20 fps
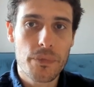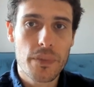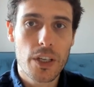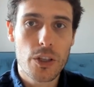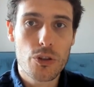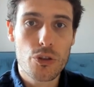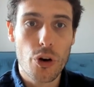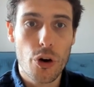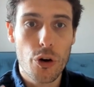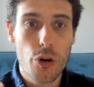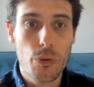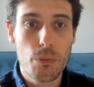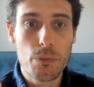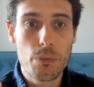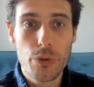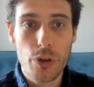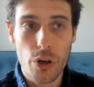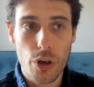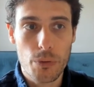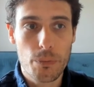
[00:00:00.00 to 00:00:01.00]
So
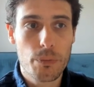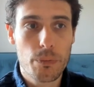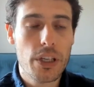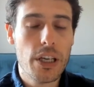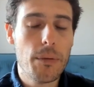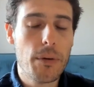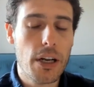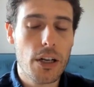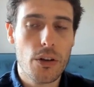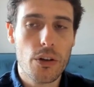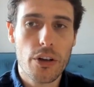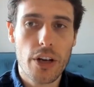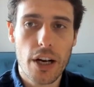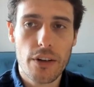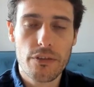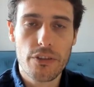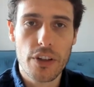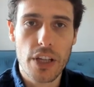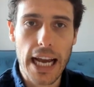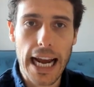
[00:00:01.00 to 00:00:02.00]
keep on the lookout
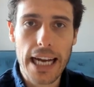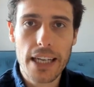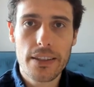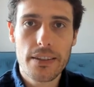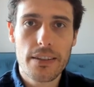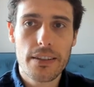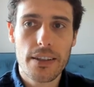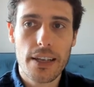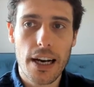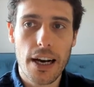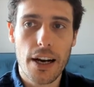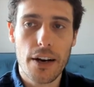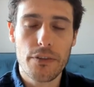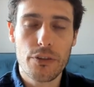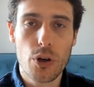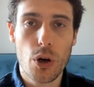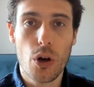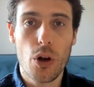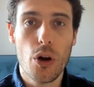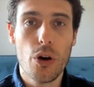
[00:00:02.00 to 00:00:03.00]
for that. I've
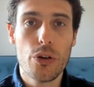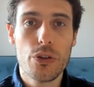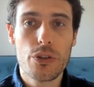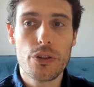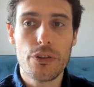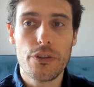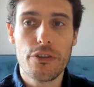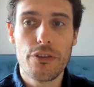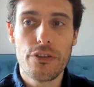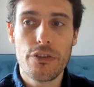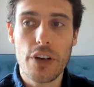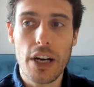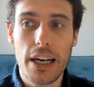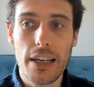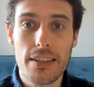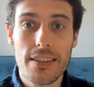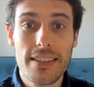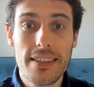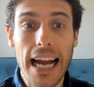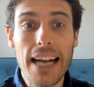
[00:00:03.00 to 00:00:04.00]
got loads of
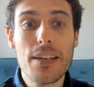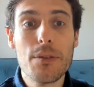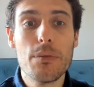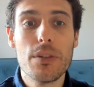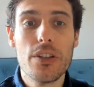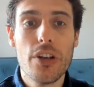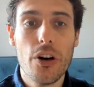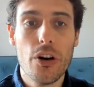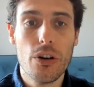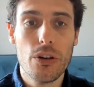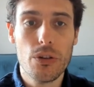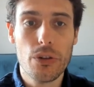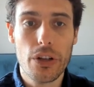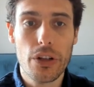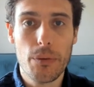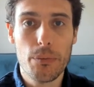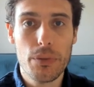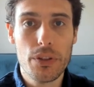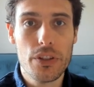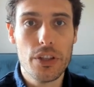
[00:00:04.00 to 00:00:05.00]
Saturn material that
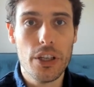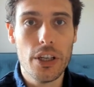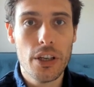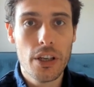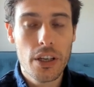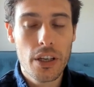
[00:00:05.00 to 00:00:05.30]
I'm busy